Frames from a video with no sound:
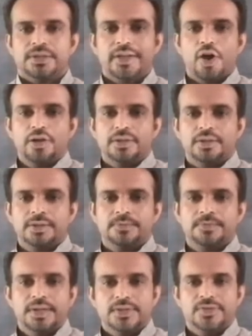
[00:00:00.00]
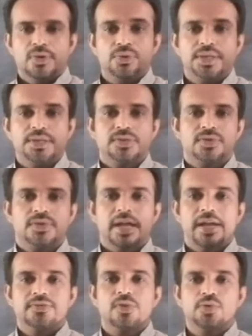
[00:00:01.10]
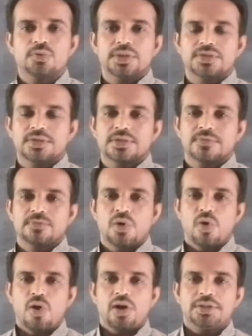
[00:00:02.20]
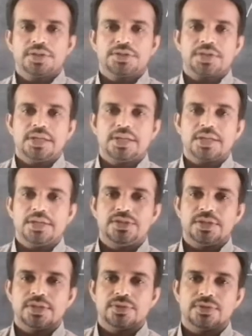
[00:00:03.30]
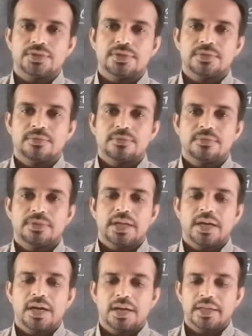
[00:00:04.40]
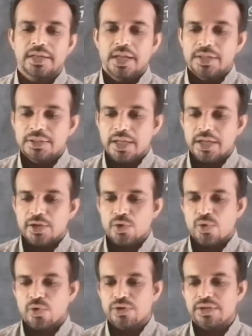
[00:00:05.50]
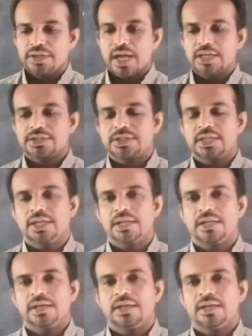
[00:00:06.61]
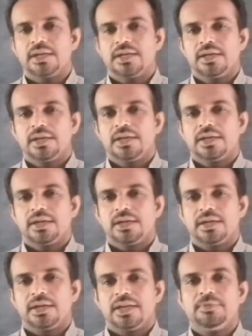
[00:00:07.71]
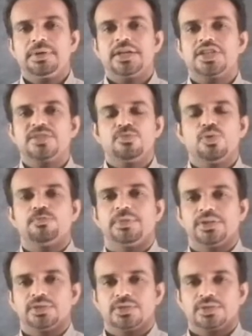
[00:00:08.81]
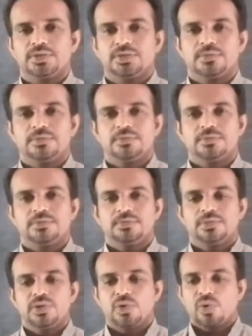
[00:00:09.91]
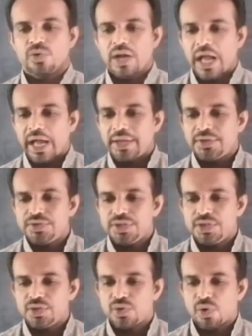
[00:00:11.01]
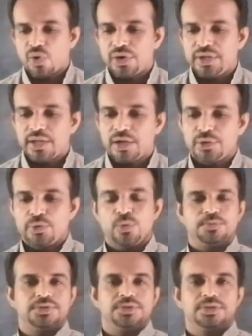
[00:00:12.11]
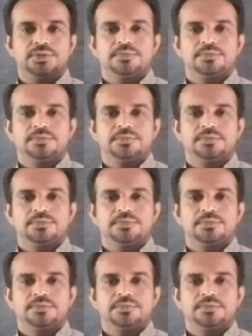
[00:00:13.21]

the north, southeast and southwest, all the three regions, they had their own national liberation movements or anti-colonial groups.